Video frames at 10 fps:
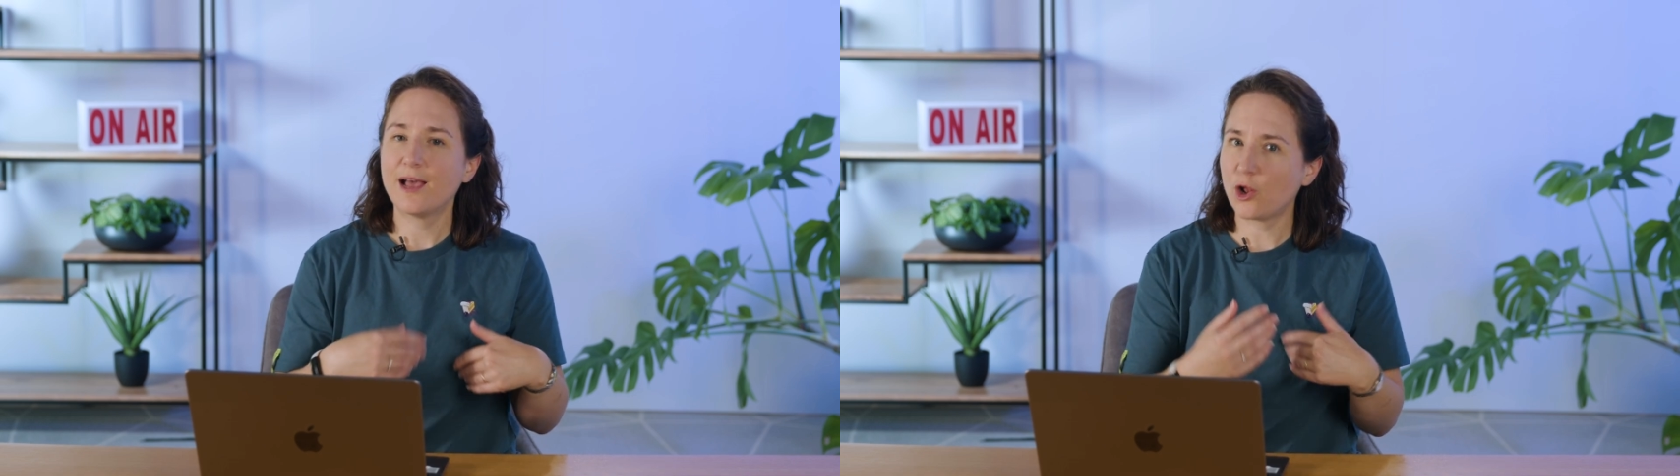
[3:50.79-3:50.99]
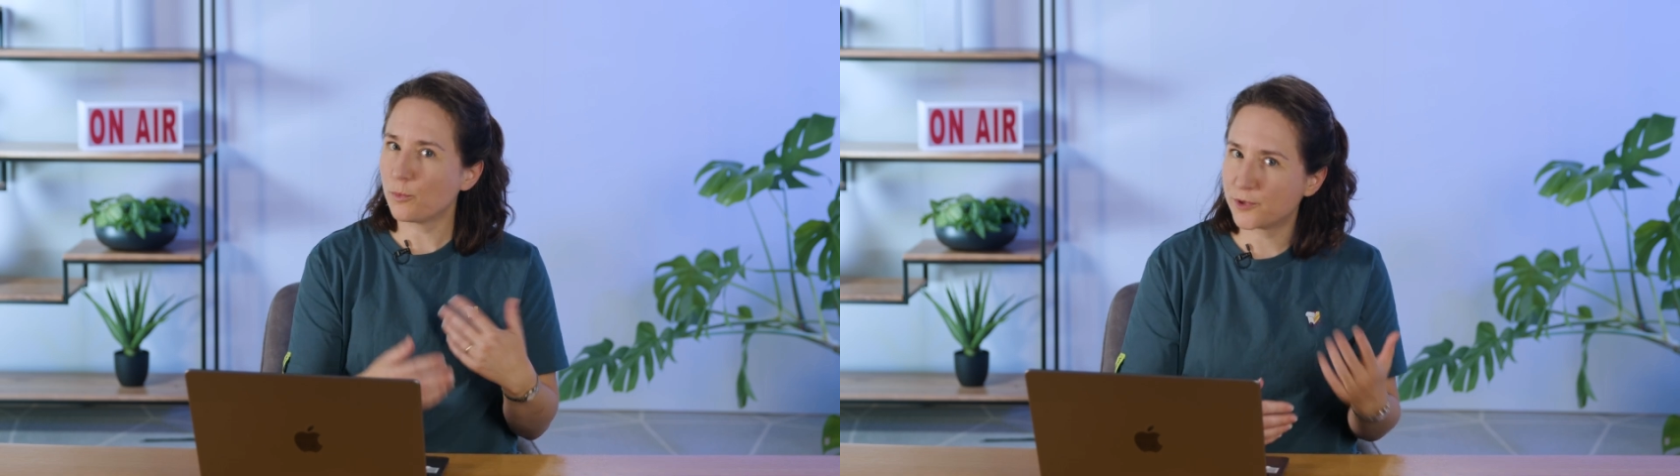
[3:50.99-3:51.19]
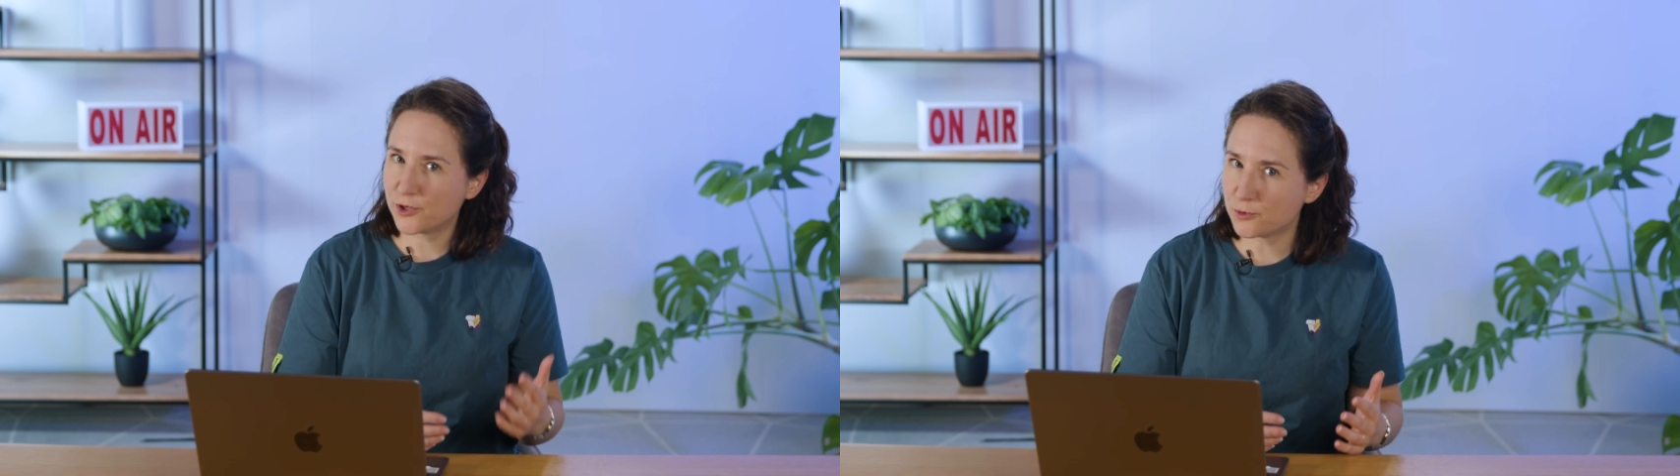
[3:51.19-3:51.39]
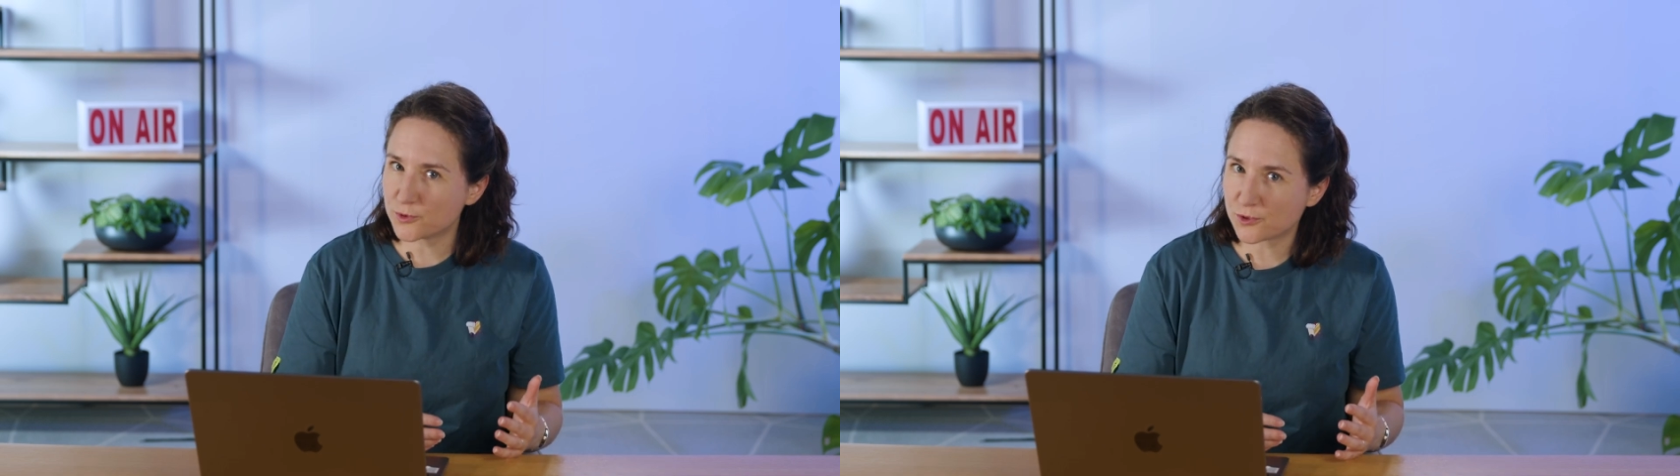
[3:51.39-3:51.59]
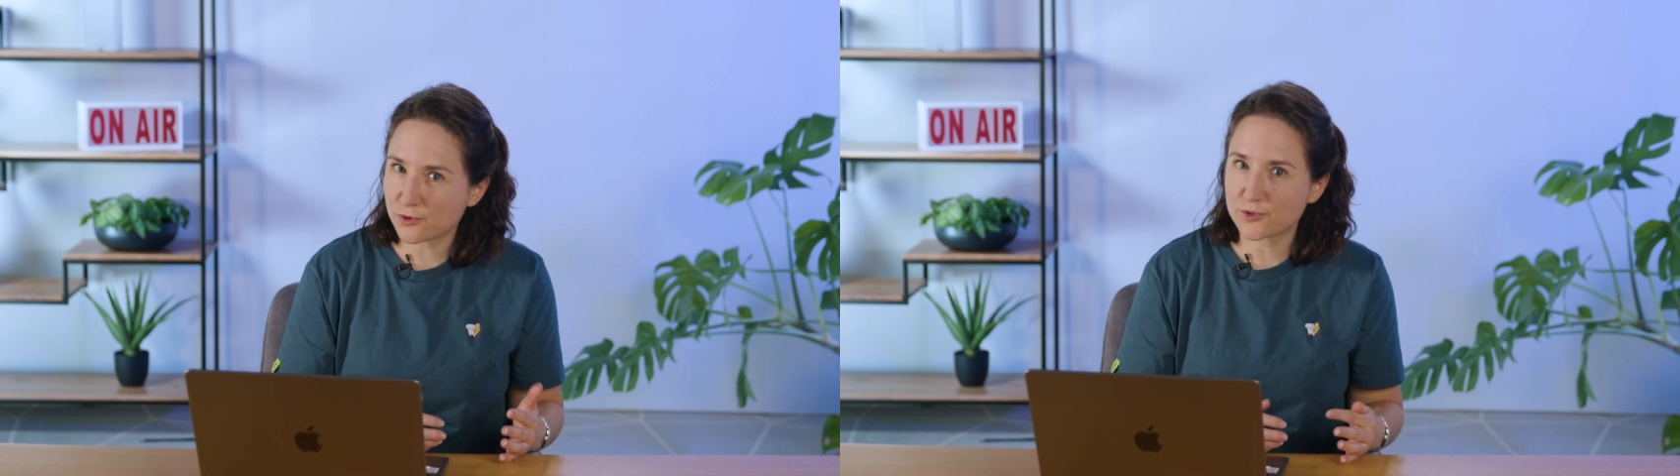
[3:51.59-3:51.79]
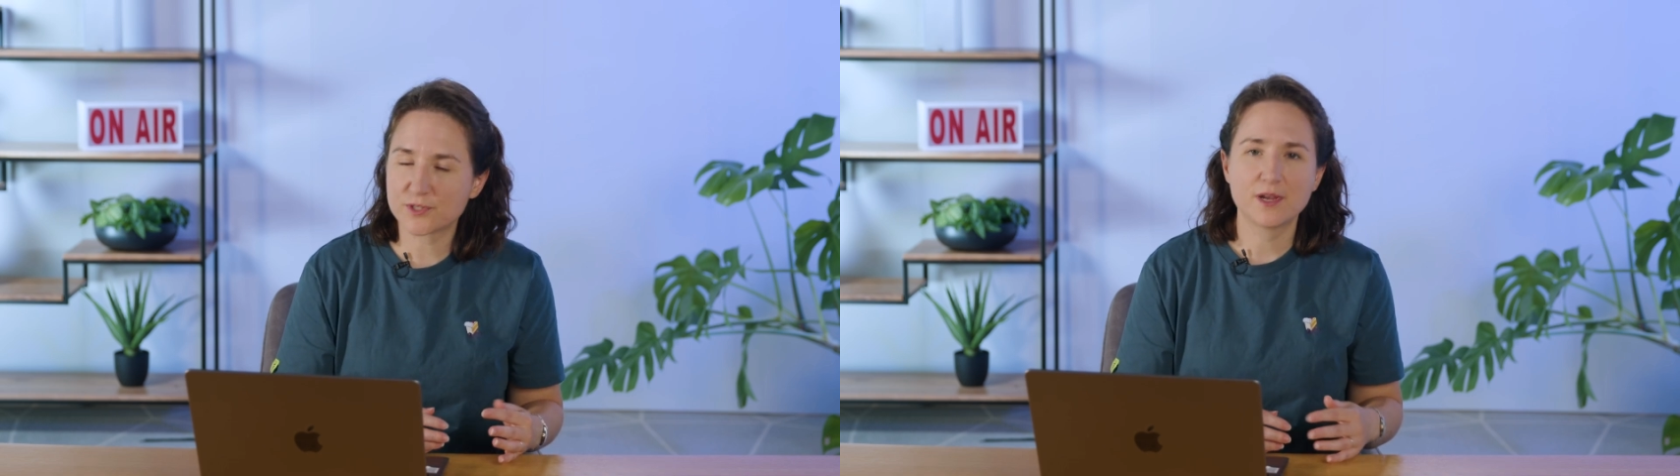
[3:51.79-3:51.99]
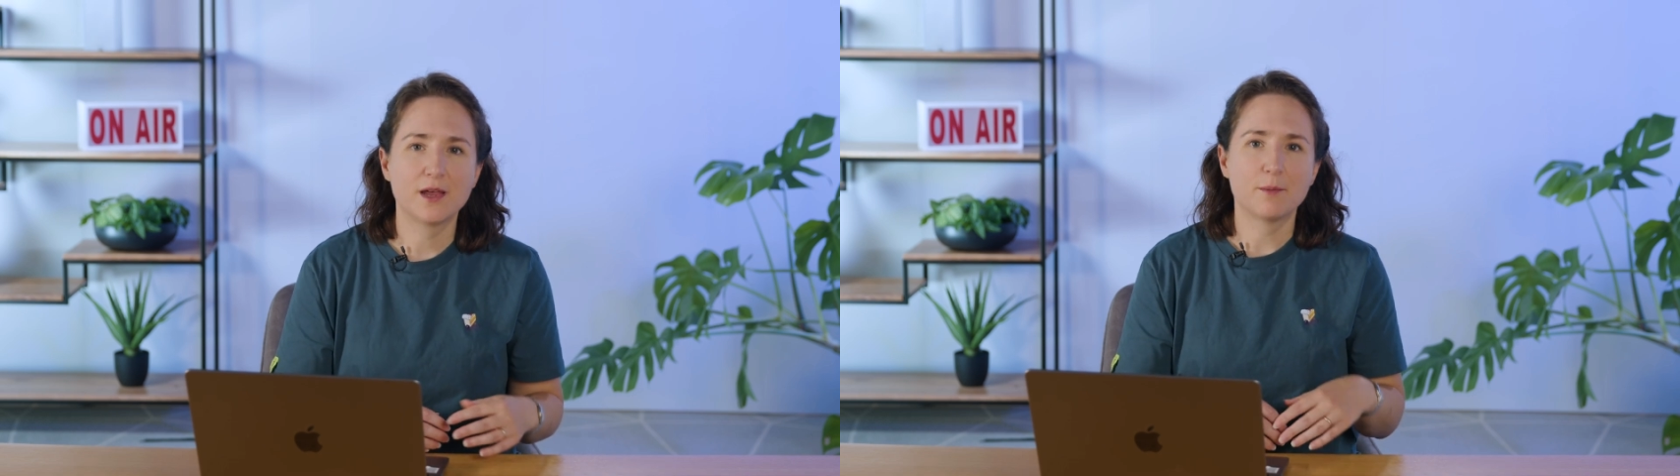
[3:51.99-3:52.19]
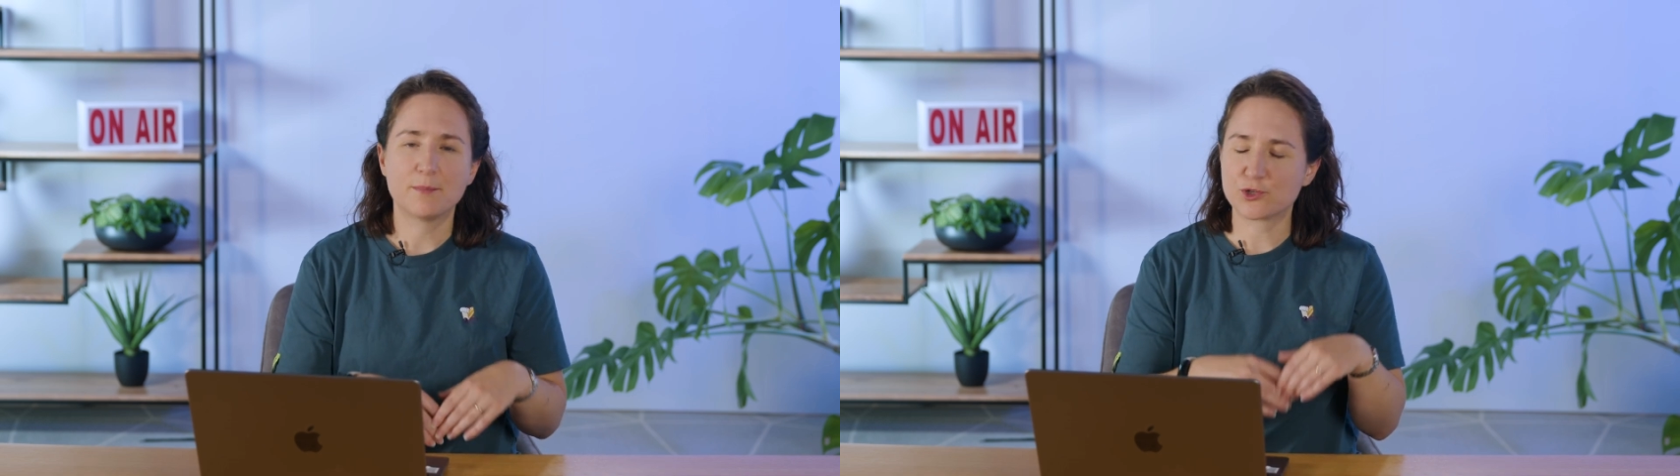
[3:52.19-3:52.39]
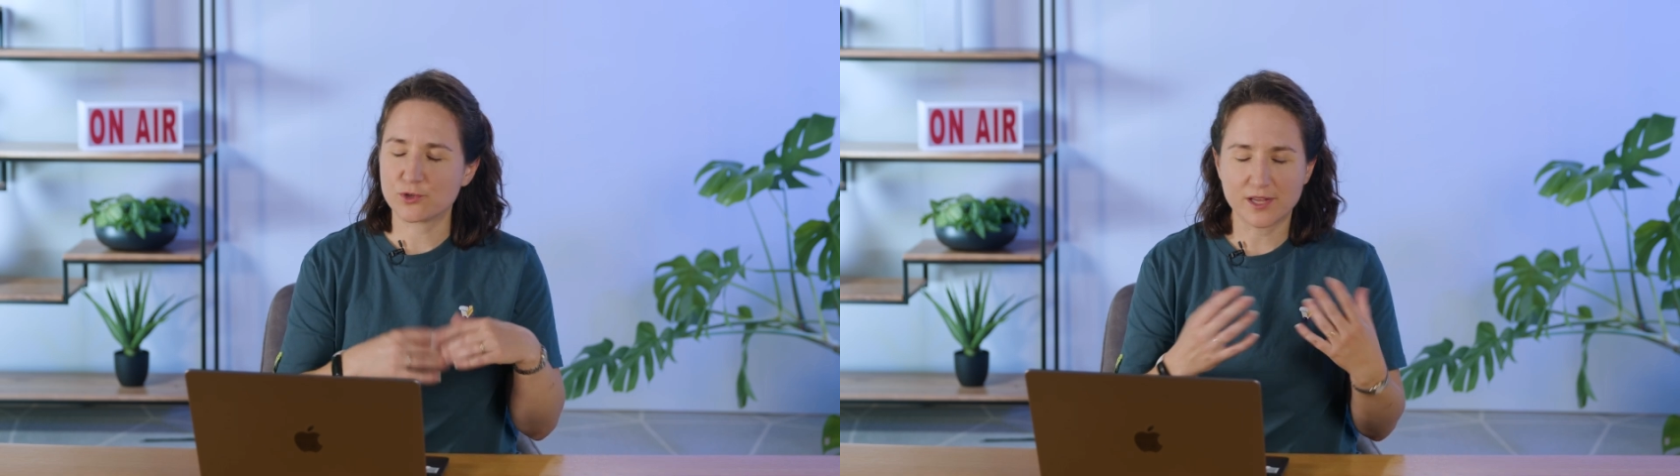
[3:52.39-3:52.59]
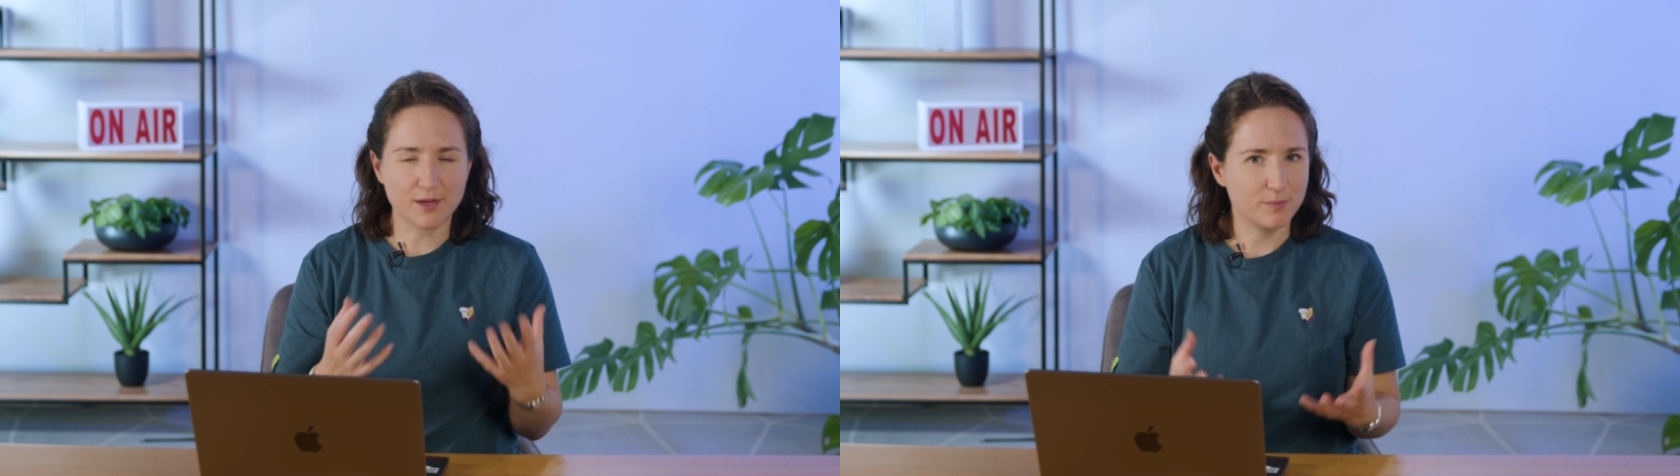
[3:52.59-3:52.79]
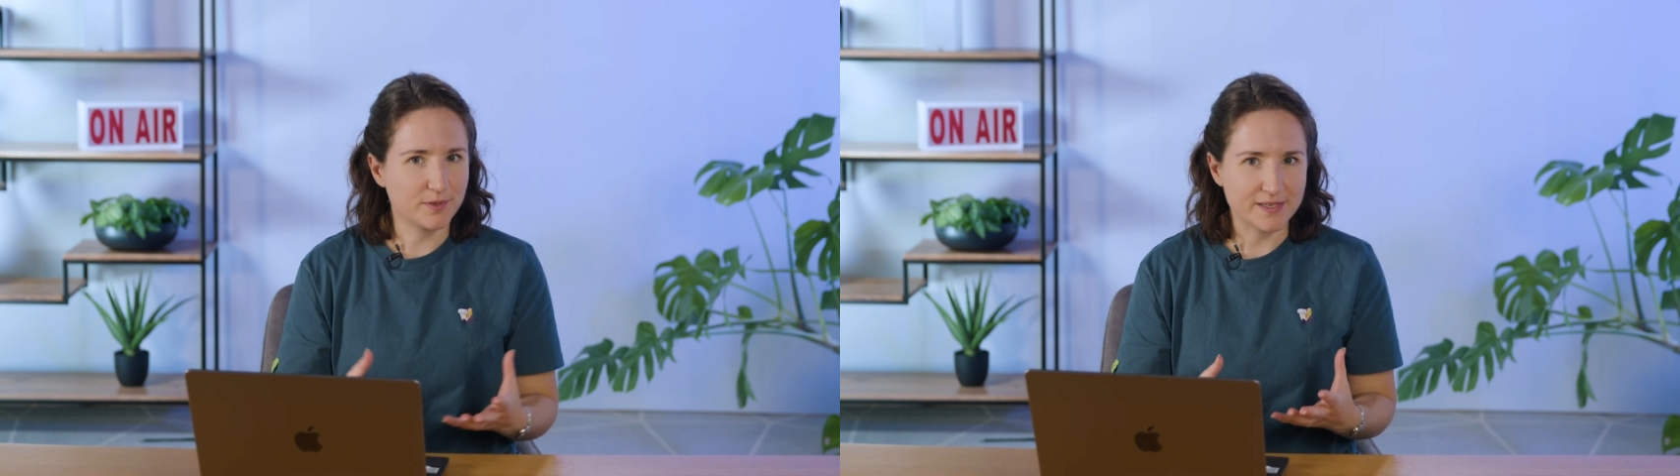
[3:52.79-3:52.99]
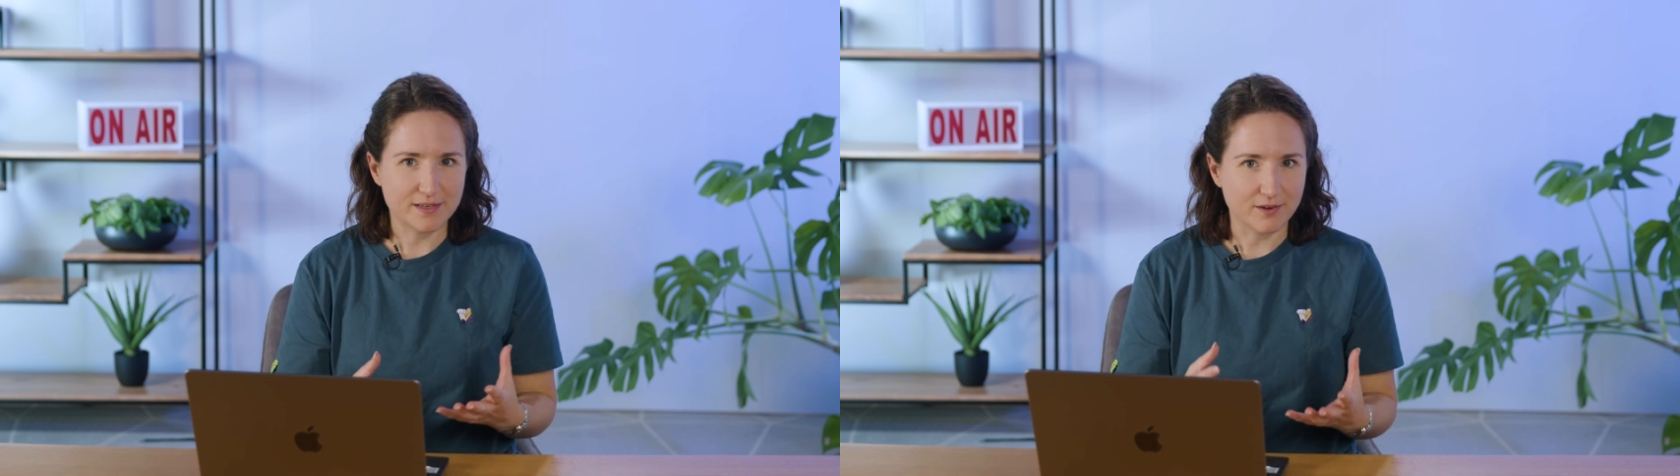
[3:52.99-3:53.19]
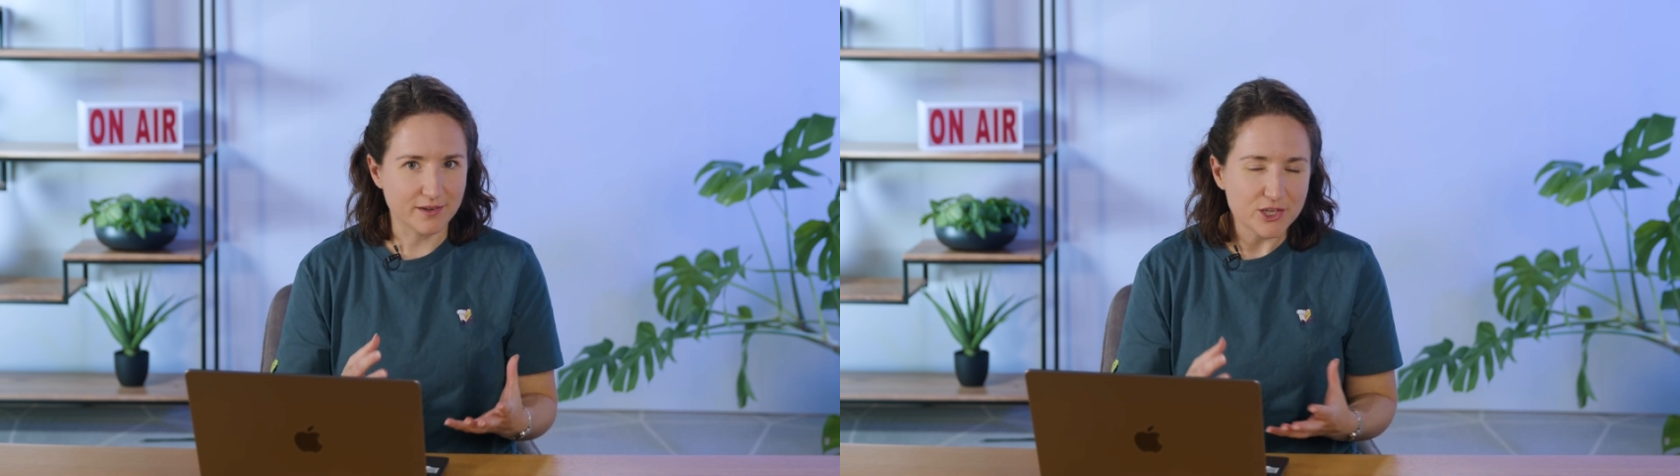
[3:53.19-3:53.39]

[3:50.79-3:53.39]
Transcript: help users make sure they complete uh,